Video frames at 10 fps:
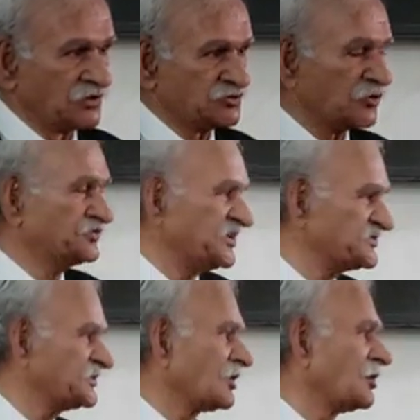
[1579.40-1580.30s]
So
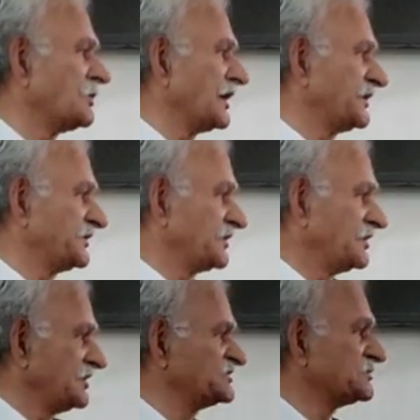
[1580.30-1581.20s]
this document
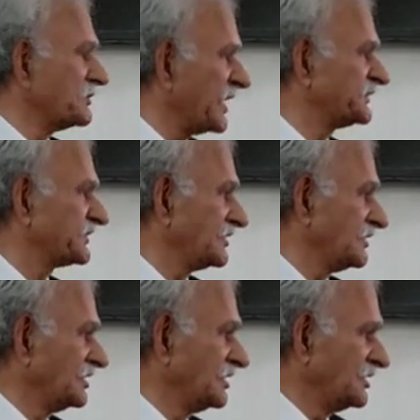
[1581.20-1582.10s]
is
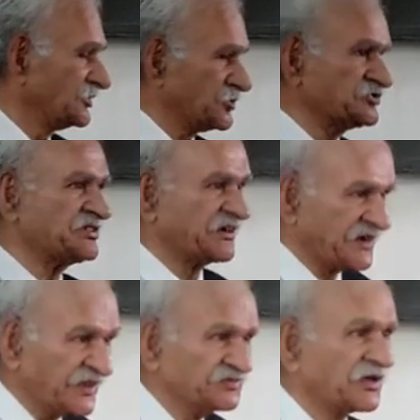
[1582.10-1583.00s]
meant to
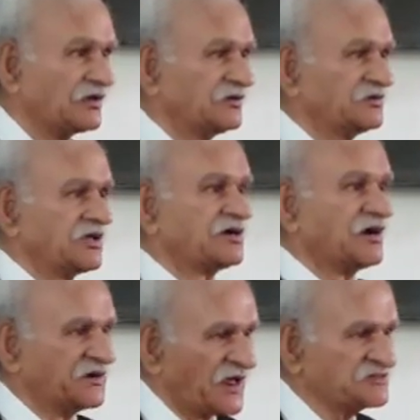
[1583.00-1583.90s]
strengthen the
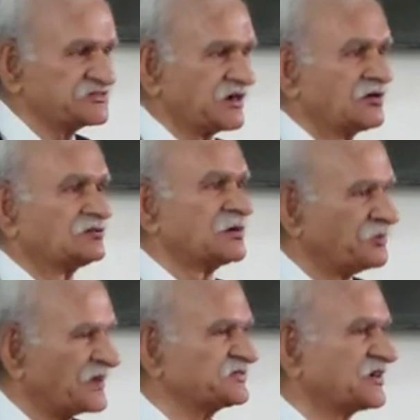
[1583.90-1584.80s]
contention of the
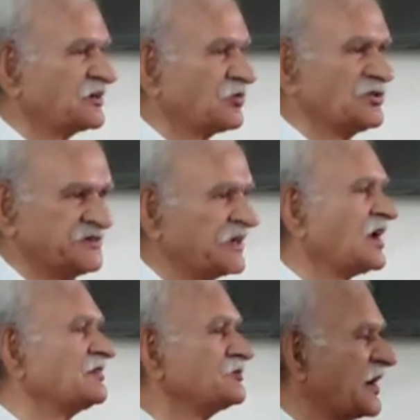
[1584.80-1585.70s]
person who is
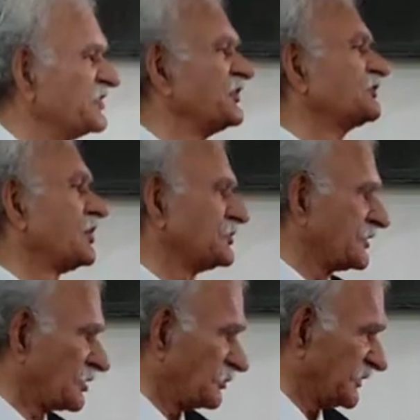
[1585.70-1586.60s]
deriving benefit from the
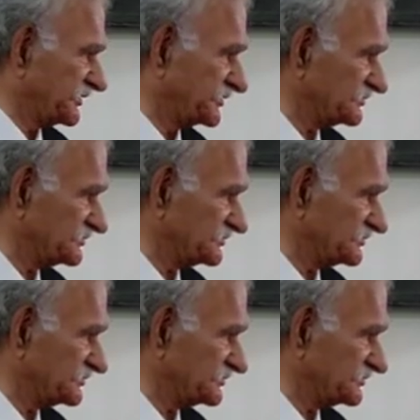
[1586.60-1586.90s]
document.